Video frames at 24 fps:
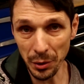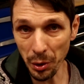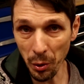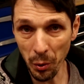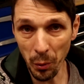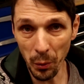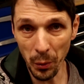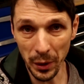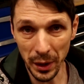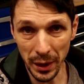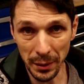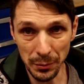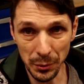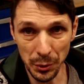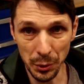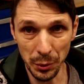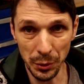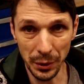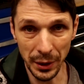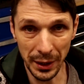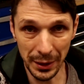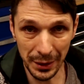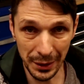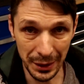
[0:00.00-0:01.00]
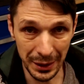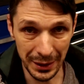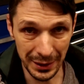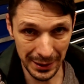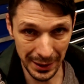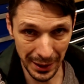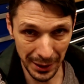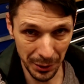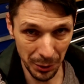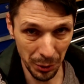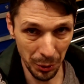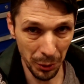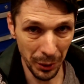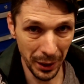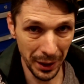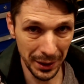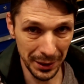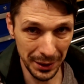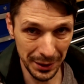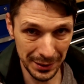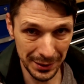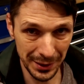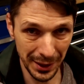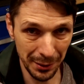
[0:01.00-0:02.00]
know what I'm doing. At least I know, I
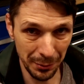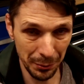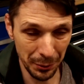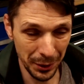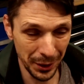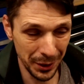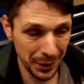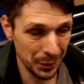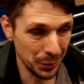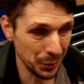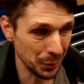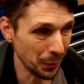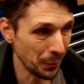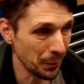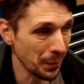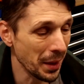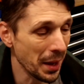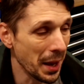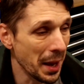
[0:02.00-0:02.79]
understand what I do.